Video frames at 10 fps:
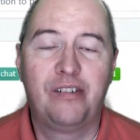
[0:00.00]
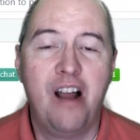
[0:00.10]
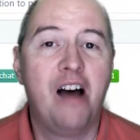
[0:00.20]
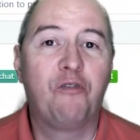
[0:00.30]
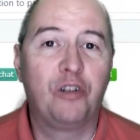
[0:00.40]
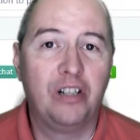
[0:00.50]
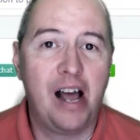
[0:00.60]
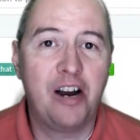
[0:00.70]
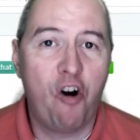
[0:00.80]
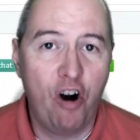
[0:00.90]
not for the
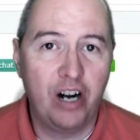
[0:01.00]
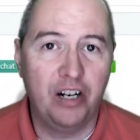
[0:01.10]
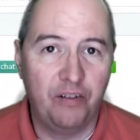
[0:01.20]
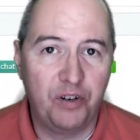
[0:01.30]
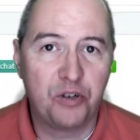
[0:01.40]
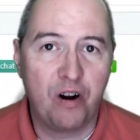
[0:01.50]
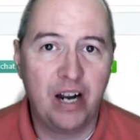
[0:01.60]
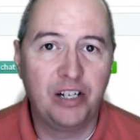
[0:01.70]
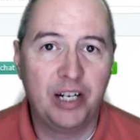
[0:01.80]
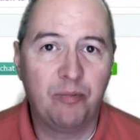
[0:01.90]
lighthearted if you're
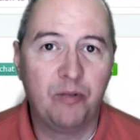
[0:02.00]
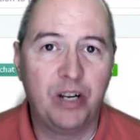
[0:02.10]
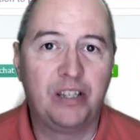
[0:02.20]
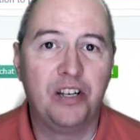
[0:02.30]
trying to implement